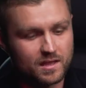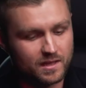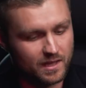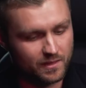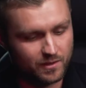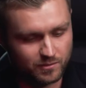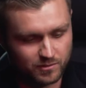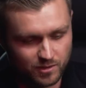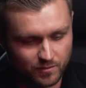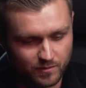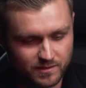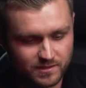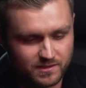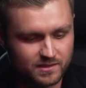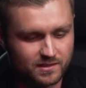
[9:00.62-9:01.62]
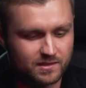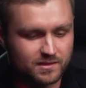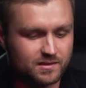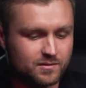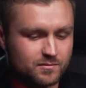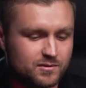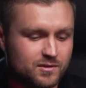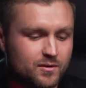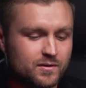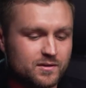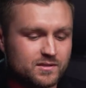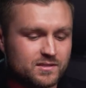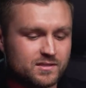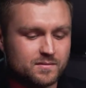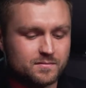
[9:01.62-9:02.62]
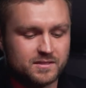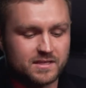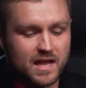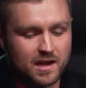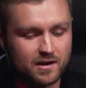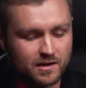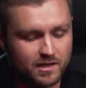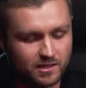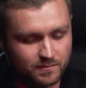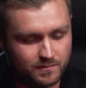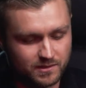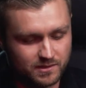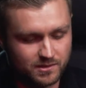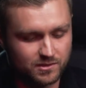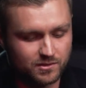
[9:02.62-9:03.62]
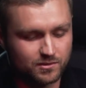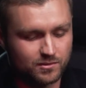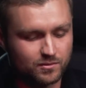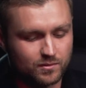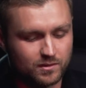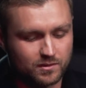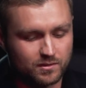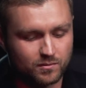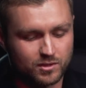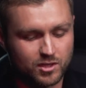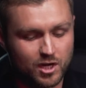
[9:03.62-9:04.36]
Yeah, there was always some scattered elements to what